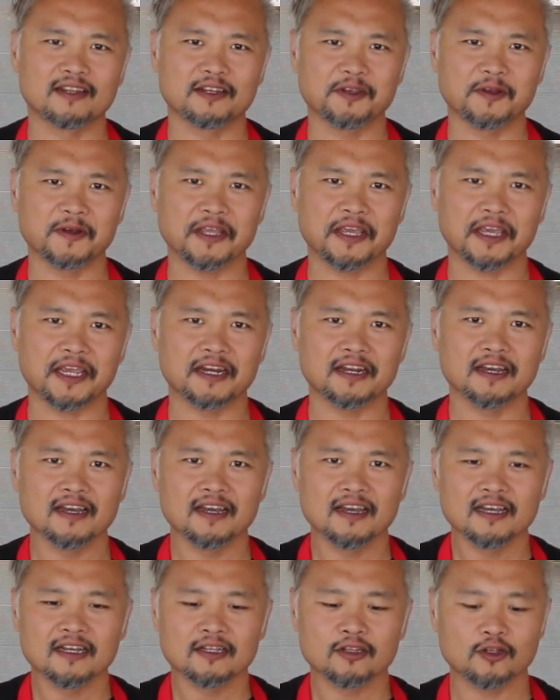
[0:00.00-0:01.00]
that you need,
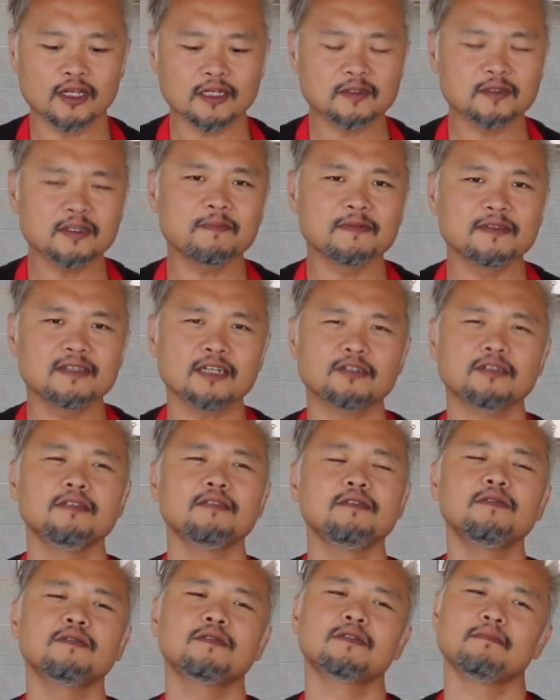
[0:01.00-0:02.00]
the next step is actually
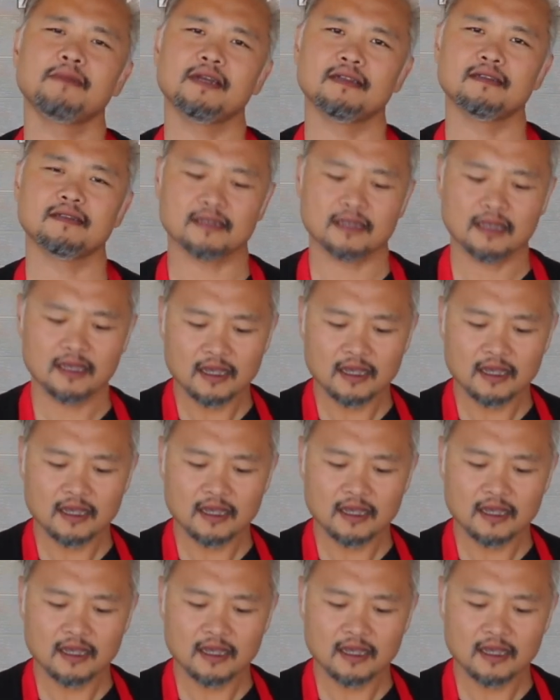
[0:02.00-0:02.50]
use the mint.